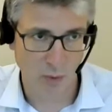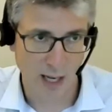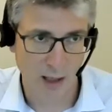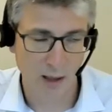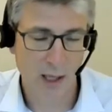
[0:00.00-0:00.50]

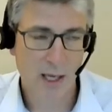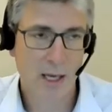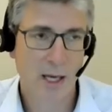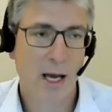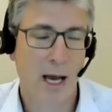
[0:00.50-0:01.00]
well.
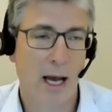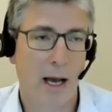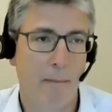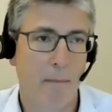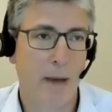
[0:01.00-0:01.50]

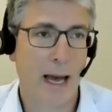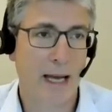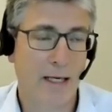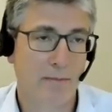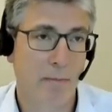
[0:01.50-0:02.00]
Um,
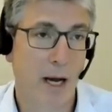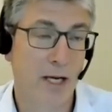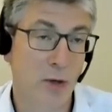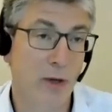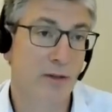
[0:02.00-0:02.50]
and by
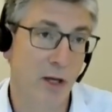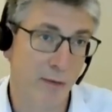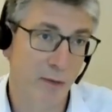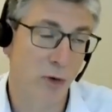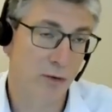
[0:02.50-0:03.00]
doing so,
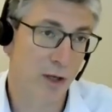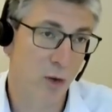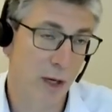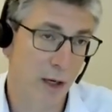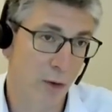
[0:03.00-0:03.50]
of course,
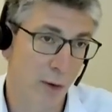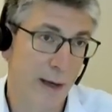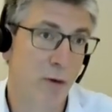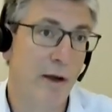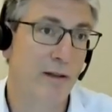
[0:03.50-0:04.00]
you, in, you
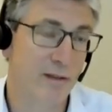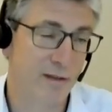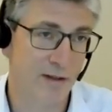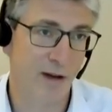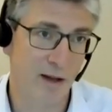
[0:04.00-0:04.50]
increase
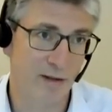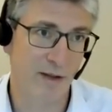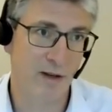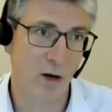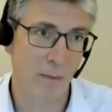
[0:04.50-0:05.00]
the size of
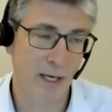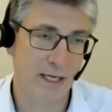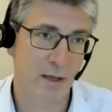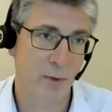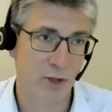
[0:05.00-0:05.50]
the
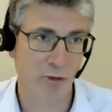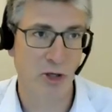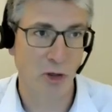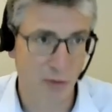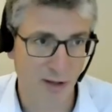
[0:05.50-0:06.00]
denominator, which
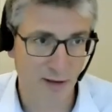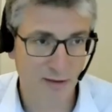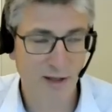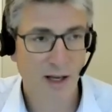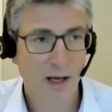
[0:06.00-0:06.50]

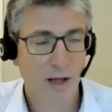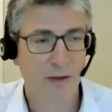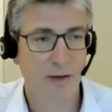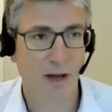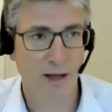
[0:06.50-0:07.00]
reduces
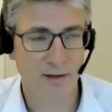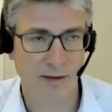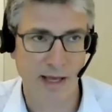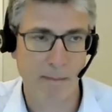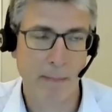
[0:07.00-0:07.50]
the size of
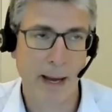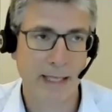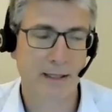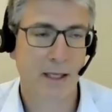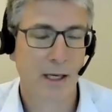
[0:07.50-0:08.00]
the
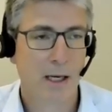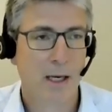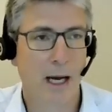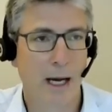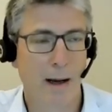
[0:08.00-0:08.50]
impact.
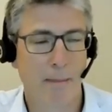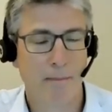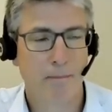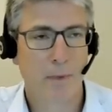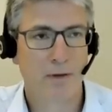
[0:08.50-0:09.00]
Uh,
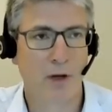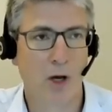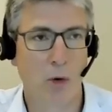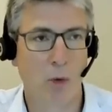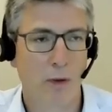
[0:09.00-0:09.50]

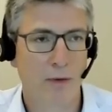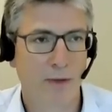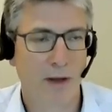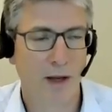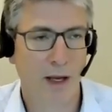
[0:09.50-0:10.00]
so
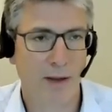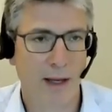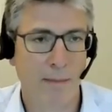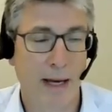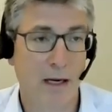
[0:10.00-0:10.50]
the, the
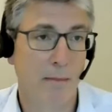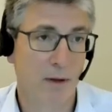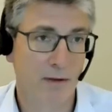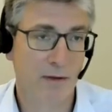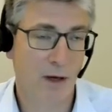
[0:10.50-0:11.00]
impact
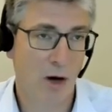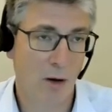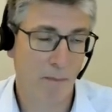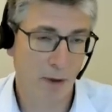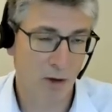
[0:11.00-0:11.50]
numbers,
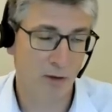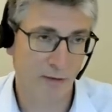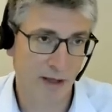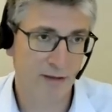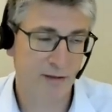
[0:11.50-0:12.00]
because
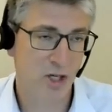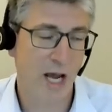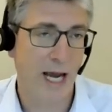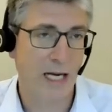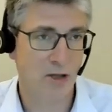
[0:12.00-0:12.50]
of this
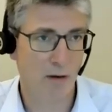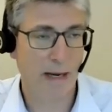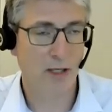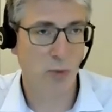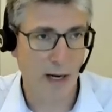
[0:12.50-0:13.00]
change, are
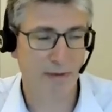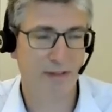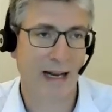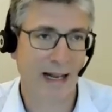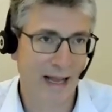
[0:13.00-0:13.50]
about
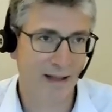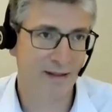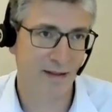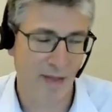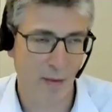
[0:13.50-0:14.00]
20%
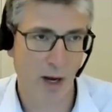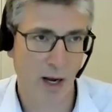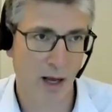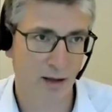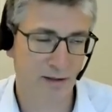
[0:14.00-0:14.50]
less than they were
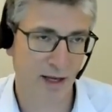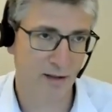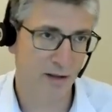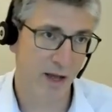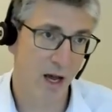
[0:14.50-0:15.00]
last year.
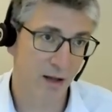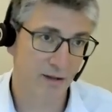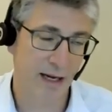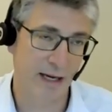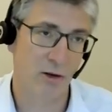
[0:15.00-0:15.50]
So they are
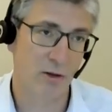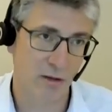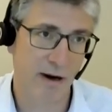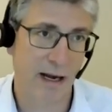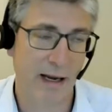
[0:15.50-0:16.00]
sadly not
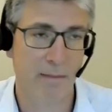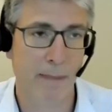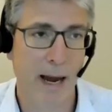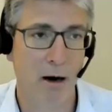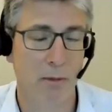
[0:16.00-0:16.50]
directly
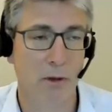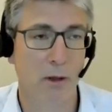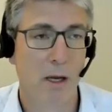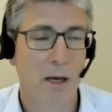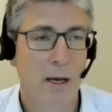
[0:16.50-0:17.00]
comparable,
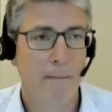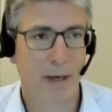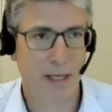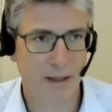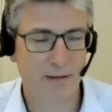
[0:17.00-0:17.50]

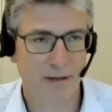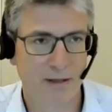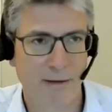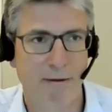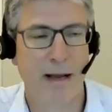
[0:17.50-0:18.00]
but it is a
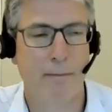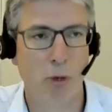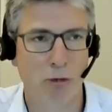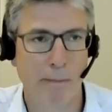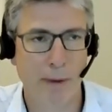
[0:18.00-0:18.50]
definitely a
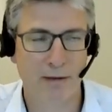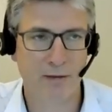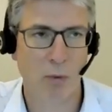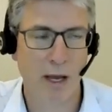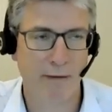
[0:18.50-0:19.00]
more
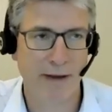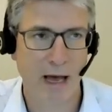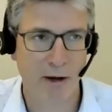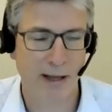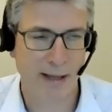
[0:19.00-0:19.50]
robust way of
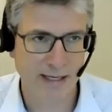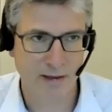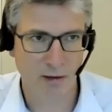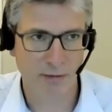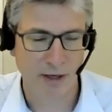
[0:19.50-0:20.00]

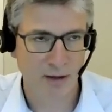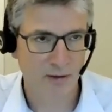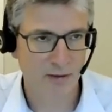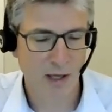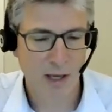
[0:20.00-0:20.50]
calculating those
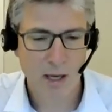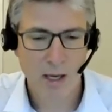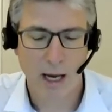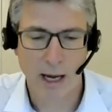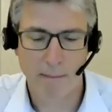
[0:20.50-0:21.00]
figures
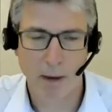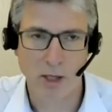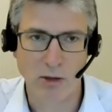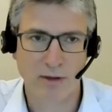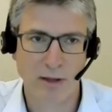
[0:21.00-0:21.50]
uh, by
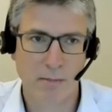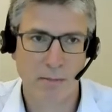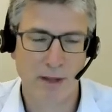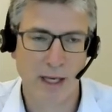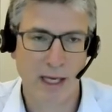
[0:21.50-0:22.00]
using
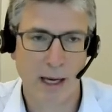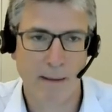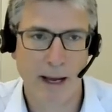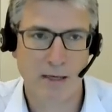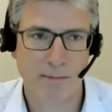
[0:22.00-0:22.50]
the, the
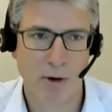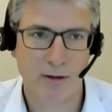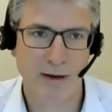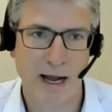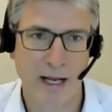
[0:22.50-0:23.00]
uh,
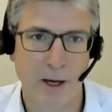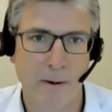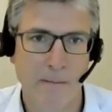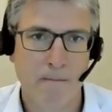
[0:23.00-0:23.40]
enterprise value.